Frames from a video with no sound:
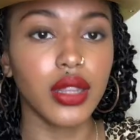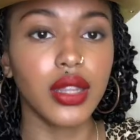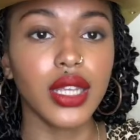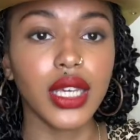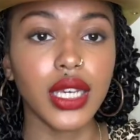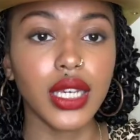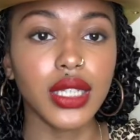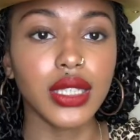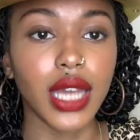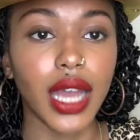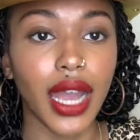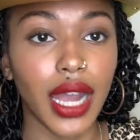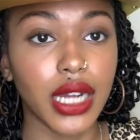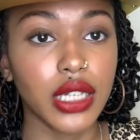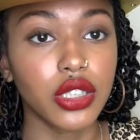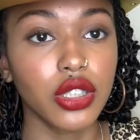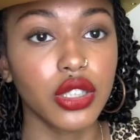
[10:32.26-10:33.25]
These
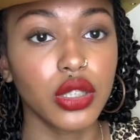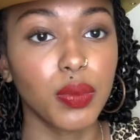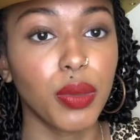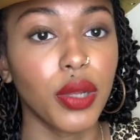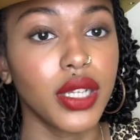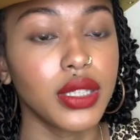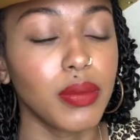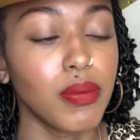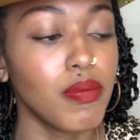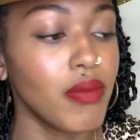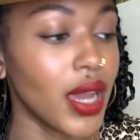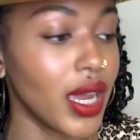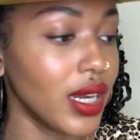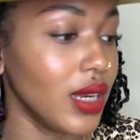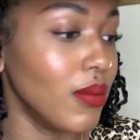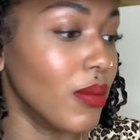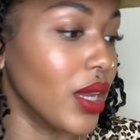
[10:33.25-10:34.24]
actors, plus
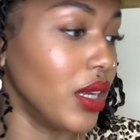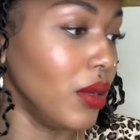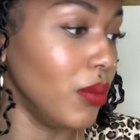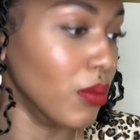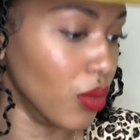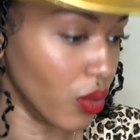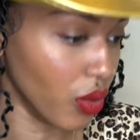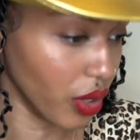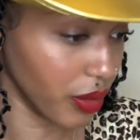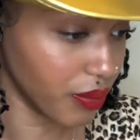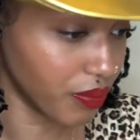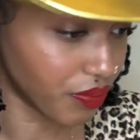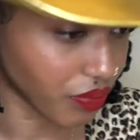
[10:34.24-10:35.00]
many, many more,